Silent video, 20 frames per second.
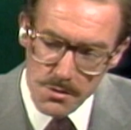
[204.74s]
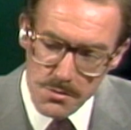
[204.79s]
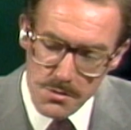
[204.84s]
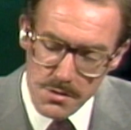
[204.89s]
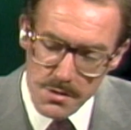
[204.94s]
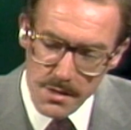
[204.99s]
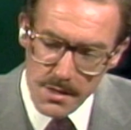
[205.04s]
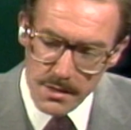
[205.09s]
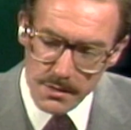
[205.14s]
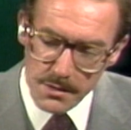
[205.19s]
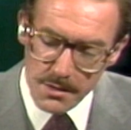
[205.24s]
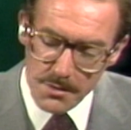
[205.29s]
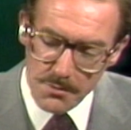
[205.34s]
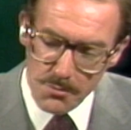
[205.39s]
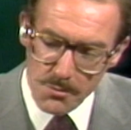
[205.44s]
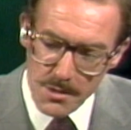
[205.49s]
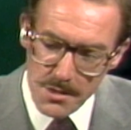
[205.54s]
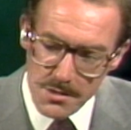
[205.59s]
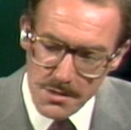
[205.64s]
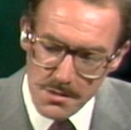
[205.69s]
saying that
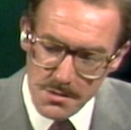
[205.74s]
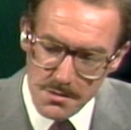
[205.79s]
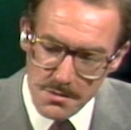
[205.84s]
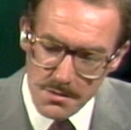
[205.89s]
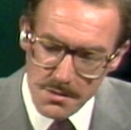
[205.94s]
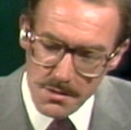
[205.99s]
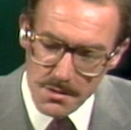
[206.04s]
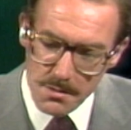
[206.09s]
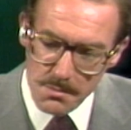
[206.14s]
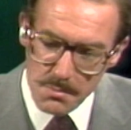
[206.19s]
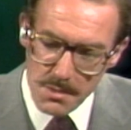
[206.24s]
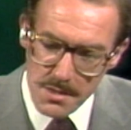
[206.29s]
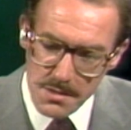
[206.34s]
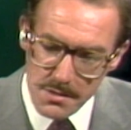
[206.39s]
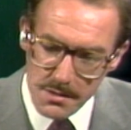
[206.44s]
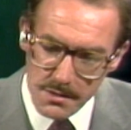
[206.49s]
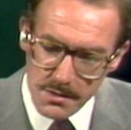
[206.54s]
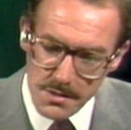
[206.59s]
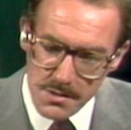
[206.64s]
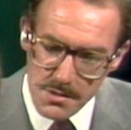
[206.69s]
if we just uh,
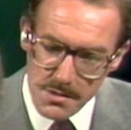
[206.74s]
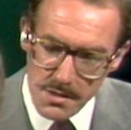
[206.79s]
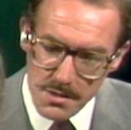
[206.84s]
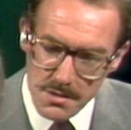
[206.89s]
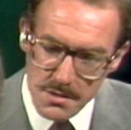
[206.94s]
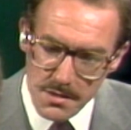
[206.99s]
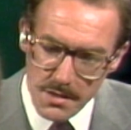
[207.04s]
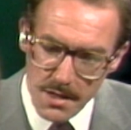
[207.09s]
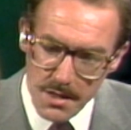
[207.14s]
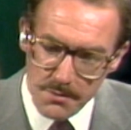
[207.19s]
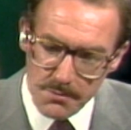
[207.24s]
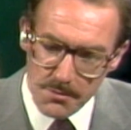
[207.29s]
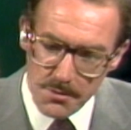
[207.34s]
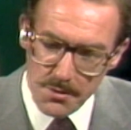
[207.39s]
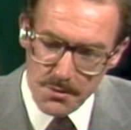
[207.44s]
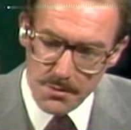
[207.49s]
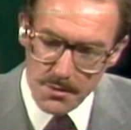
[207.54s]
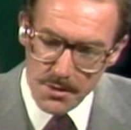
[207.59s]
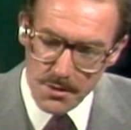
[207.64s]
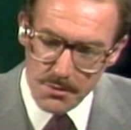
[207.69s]
basically sit tight for
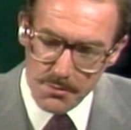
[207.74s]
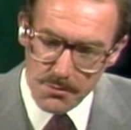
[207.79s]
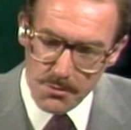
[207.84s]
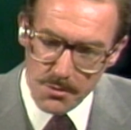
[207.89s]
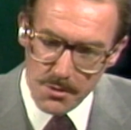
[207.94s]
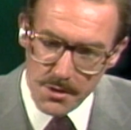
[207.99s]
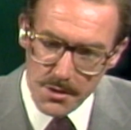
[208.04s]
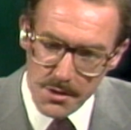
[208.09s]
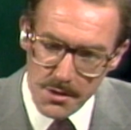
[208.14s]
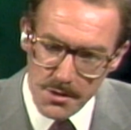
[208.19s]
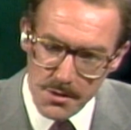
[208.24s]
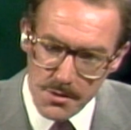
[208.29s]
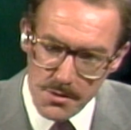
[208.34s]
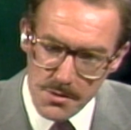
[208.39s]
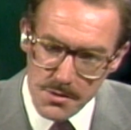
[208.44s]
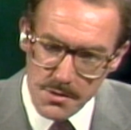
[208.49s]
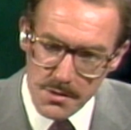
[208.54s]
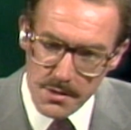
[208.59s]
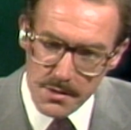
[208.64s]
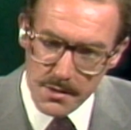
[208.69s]
three or four
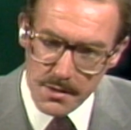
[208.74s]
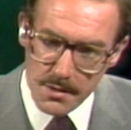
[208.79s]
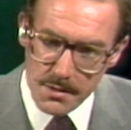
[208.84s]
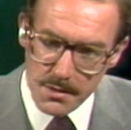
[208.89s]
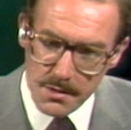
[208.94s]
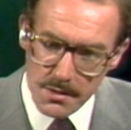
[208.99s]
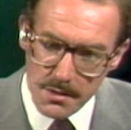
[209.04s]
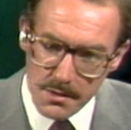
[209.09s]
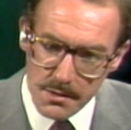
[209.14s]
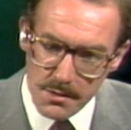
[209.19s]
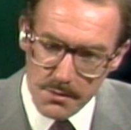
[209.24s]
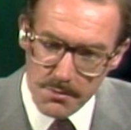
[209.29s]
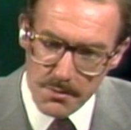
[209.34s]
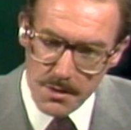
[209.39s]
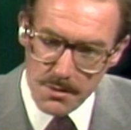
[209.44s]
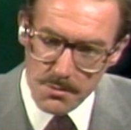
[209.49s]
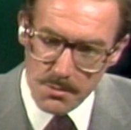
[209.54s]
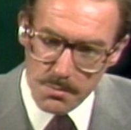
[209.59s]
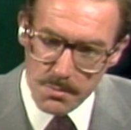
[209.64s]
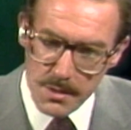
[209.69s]
years that the, that the
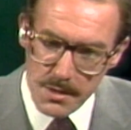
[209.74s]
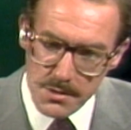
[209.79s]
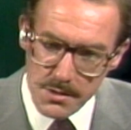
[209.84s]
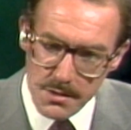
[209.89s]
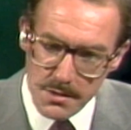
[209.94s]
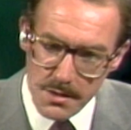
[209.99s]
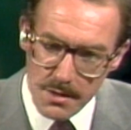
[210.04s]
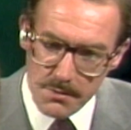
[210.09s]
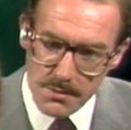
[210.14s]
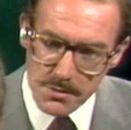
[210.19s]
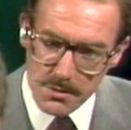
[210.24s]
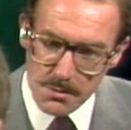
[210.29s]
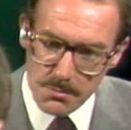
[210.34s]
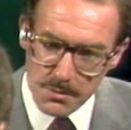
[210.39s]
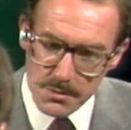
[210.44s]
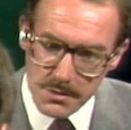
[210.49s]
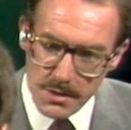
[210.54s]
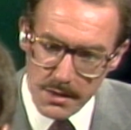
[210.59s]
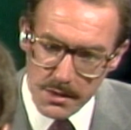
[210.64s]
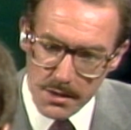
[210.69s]
federal budget deficit
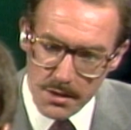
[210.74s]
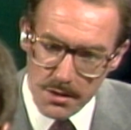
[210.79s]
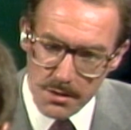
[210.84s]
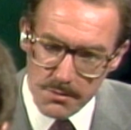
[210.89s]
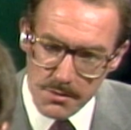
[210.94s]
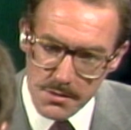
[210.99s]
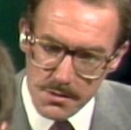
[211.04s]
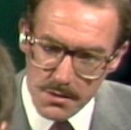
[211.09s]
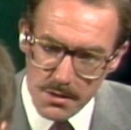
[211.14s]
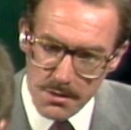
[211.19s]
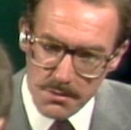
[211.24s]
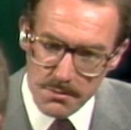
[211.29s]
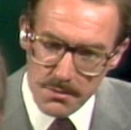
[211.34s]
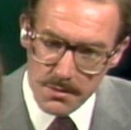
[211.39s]
will take care of itself?